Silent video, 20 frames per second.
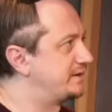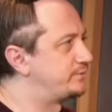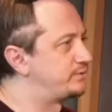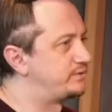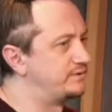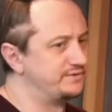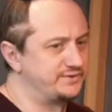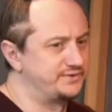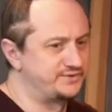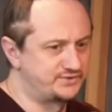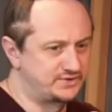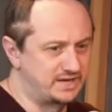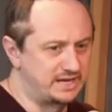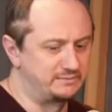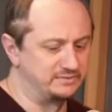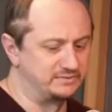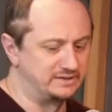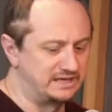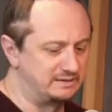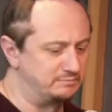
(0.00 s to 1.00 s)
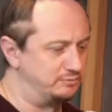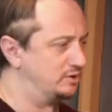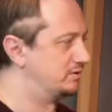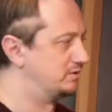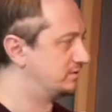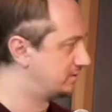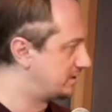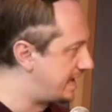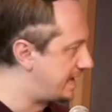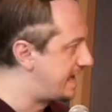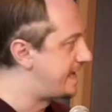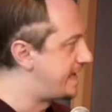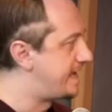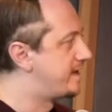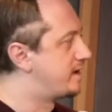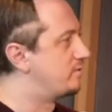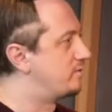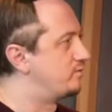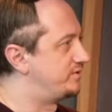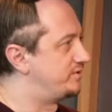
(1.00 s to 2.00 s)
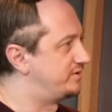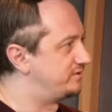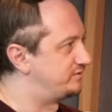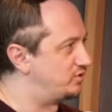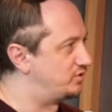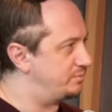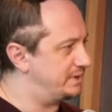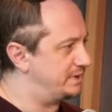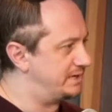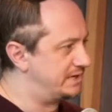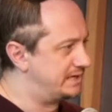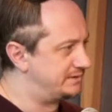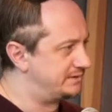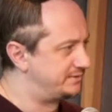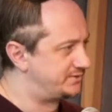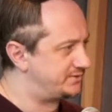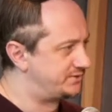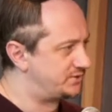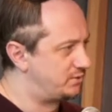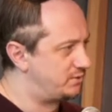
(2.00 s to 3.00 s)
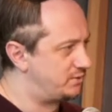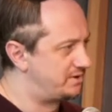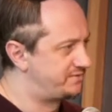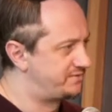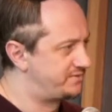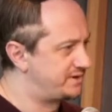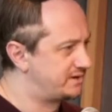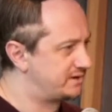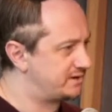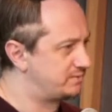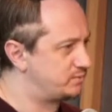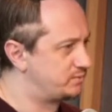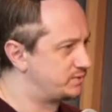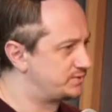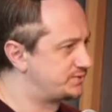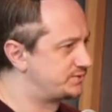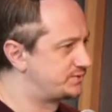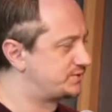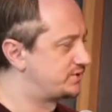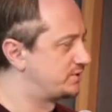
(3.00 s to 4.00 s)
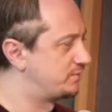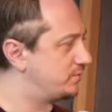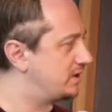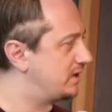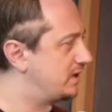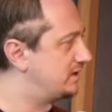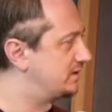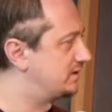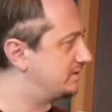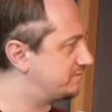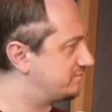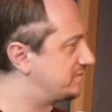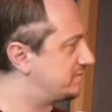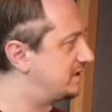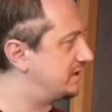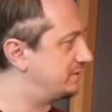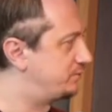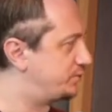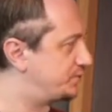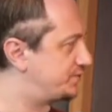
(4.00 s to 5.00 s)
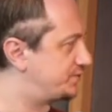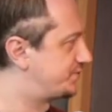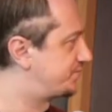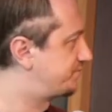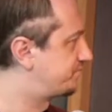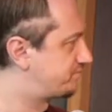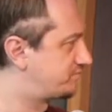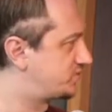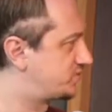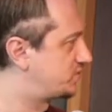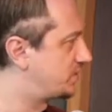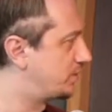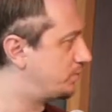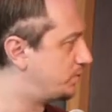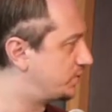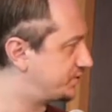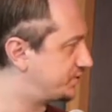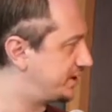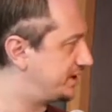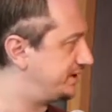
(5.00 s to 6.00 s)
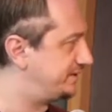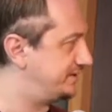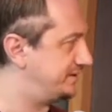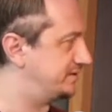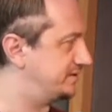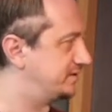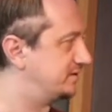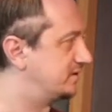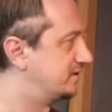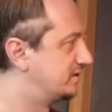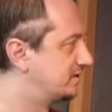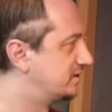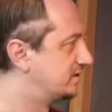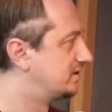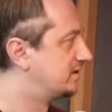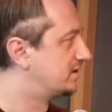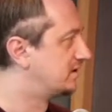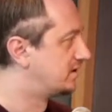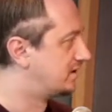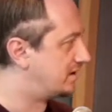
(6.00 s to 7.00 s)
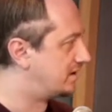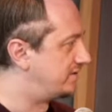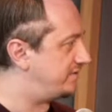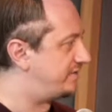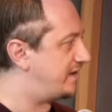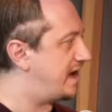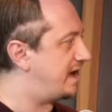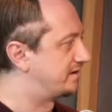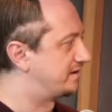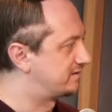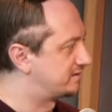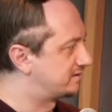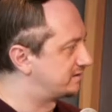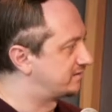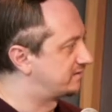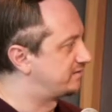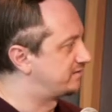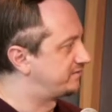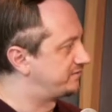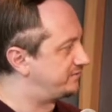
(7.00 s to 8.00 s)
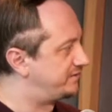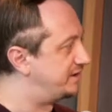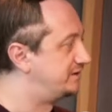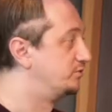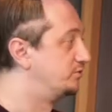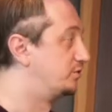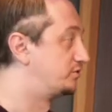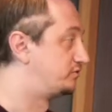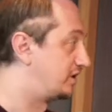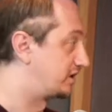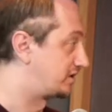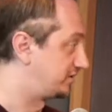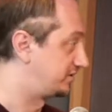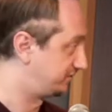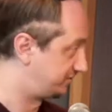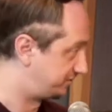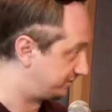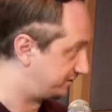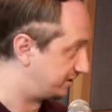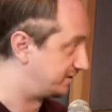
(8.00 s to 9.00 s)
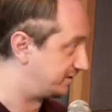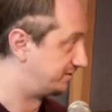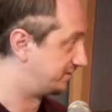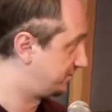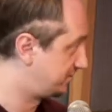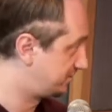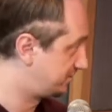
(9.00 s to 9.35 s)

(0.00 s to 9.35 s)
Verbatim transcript: on the same label with Hiromi, and so I think it was some it was someone's idea that they do a record together.